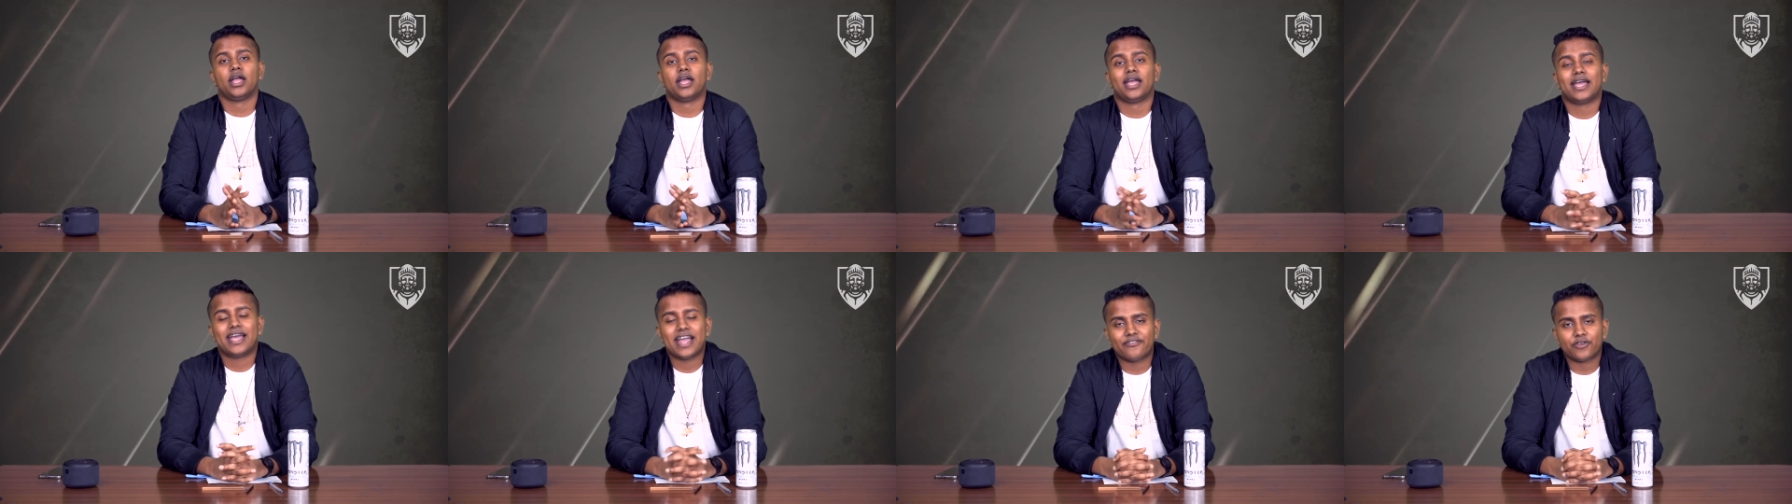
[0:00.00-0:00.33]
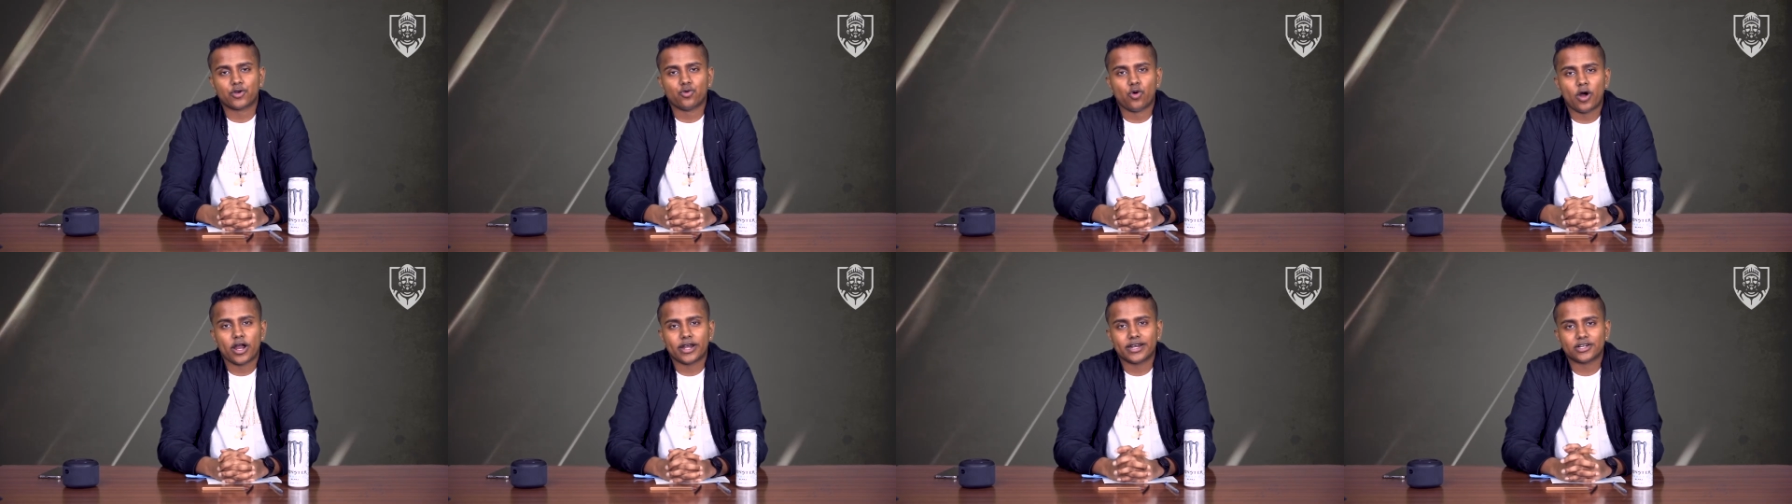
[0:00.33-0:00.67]
Hey
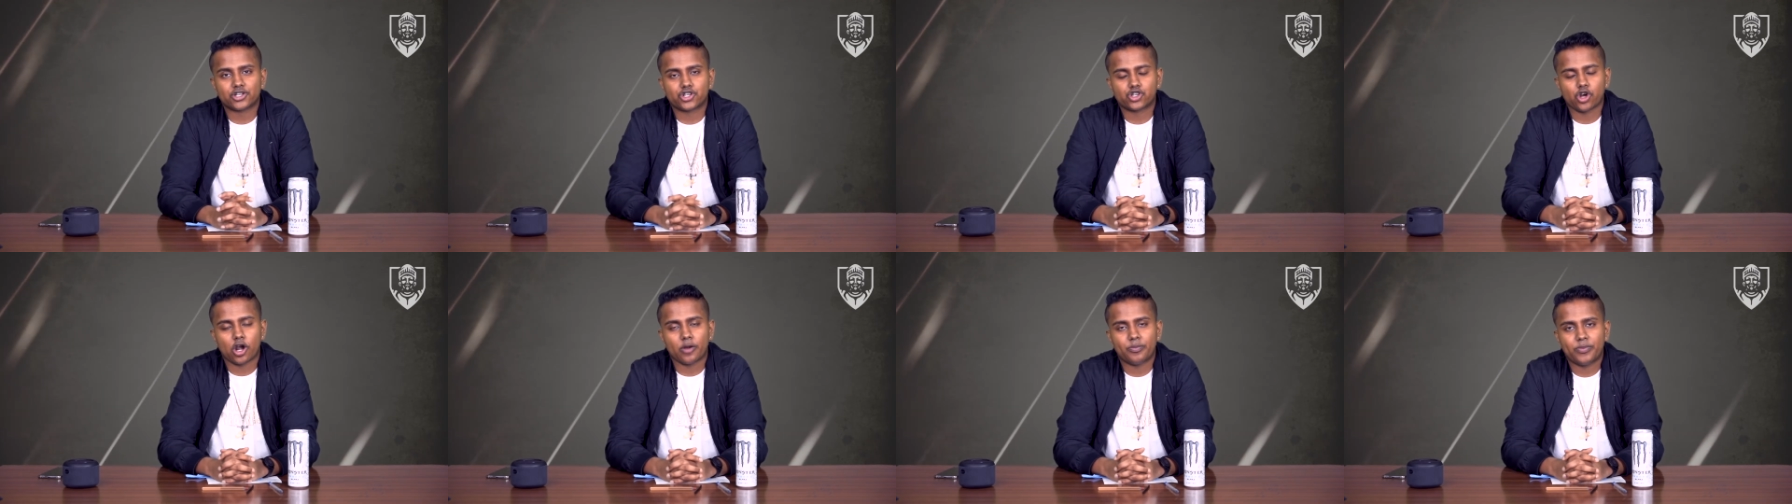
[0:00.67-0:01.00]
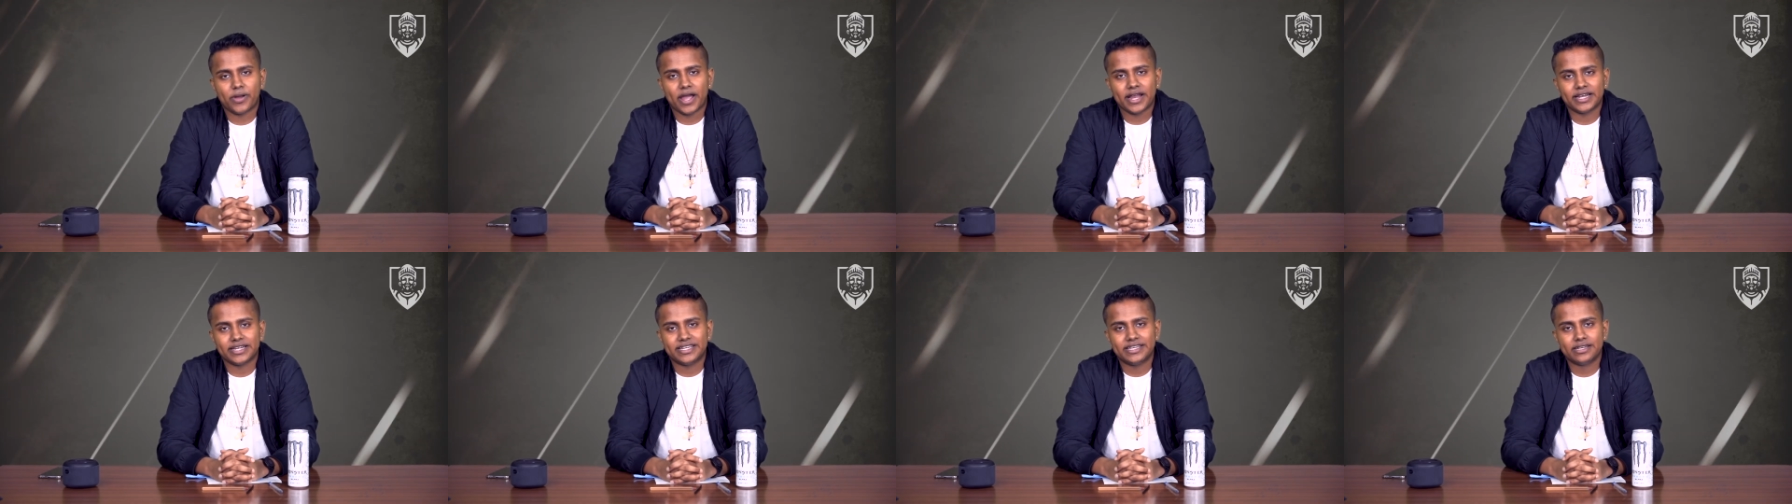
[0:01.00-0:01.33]
everyone,
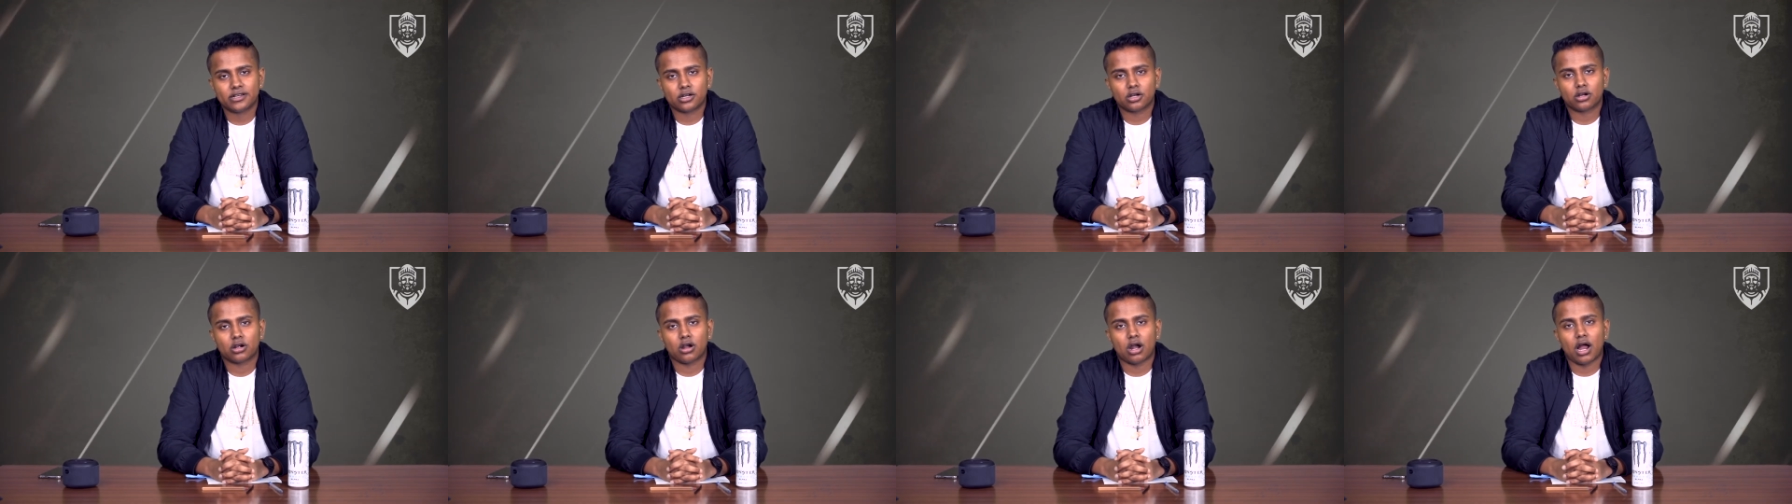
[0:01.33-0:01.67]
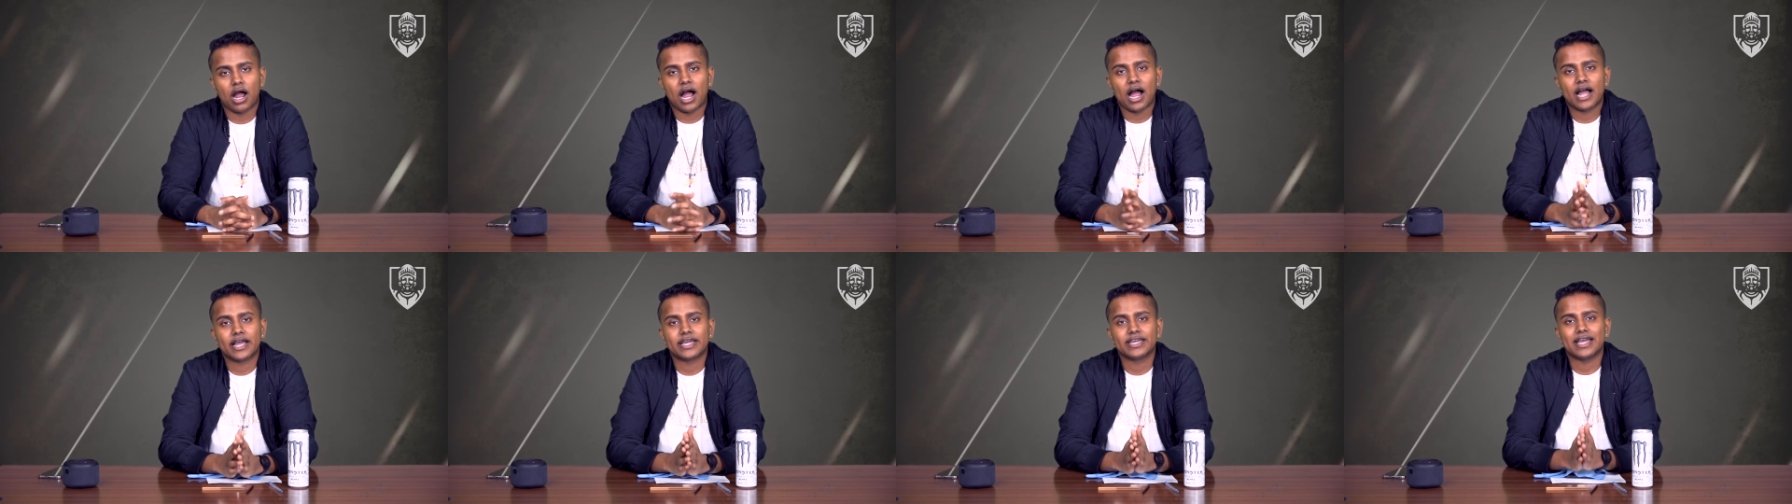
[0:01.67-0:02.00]
Shorupan here.
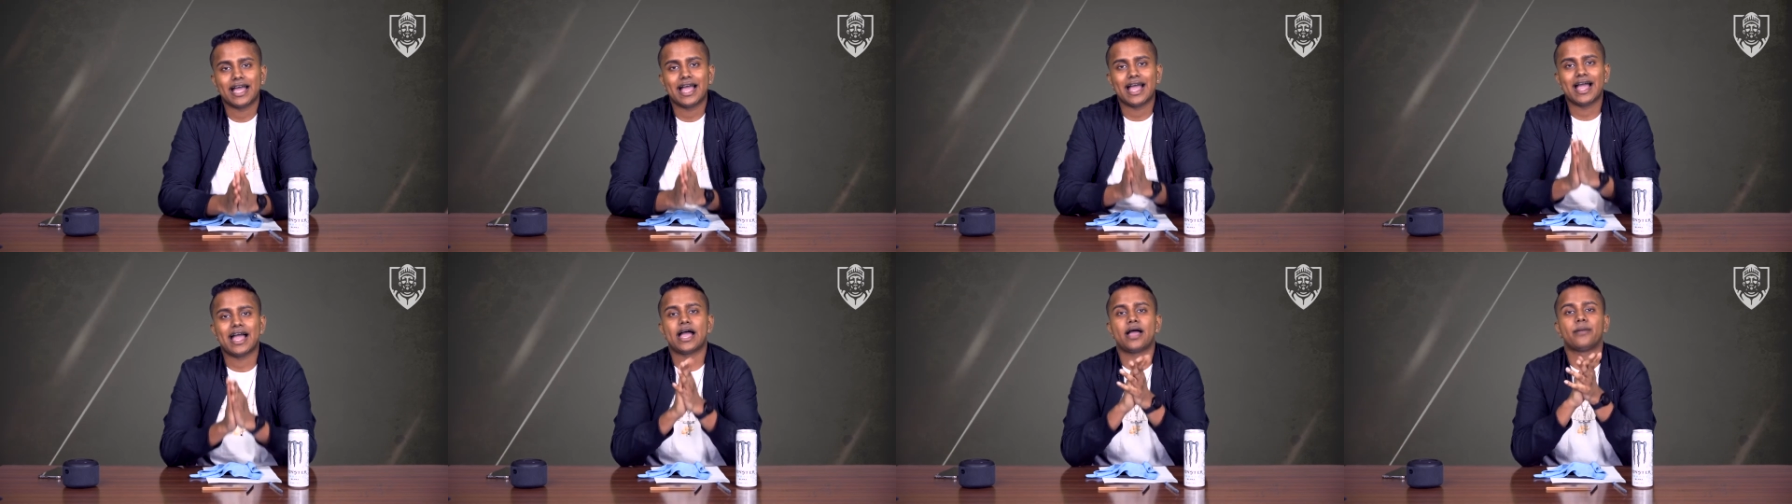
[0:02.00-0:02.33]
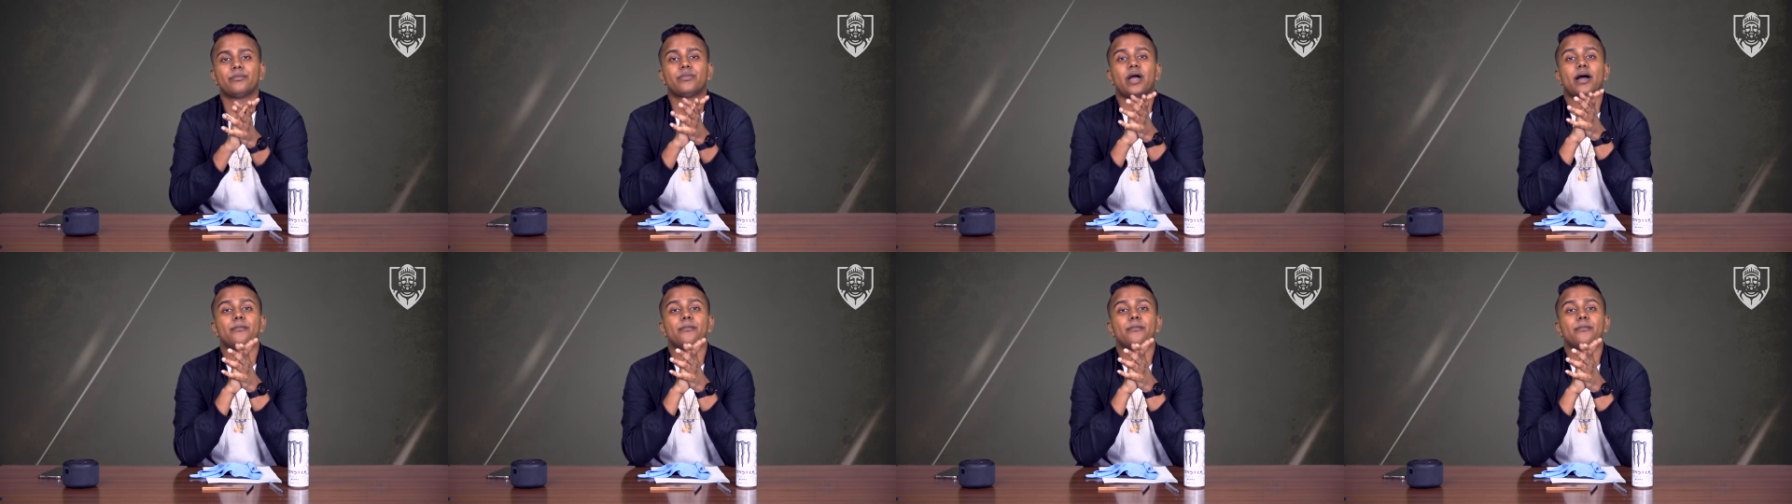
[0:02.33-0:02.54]
I am